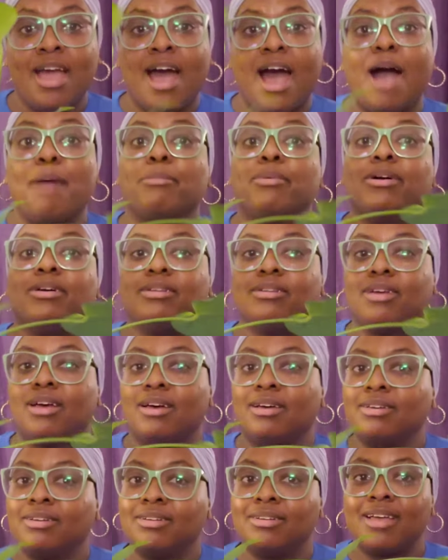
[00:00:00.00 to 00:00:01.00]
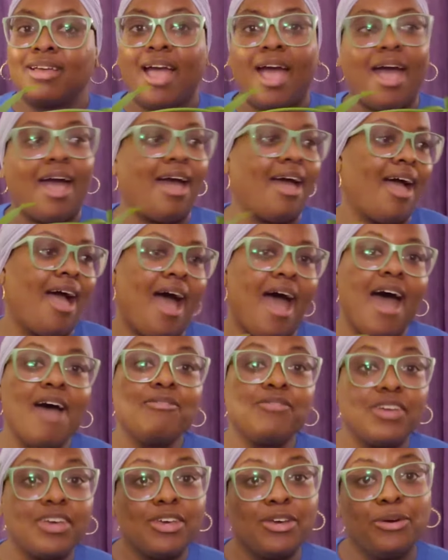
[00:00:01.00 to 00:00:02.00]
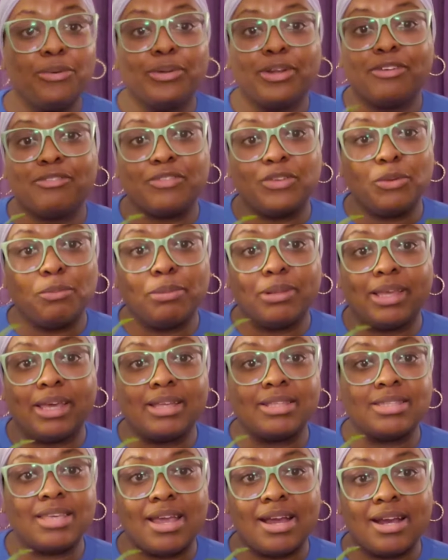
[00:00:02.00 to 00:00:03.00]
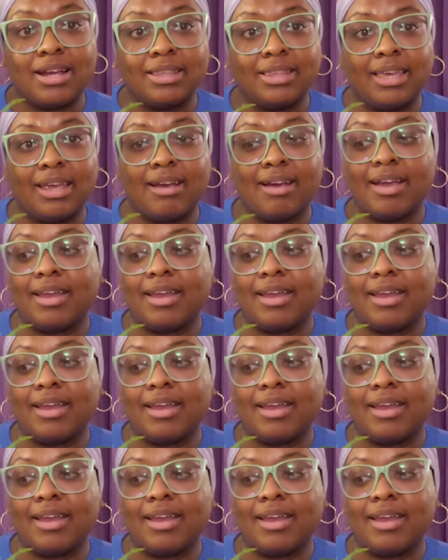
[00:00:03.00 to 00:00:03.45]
I've killed a few plants here and there,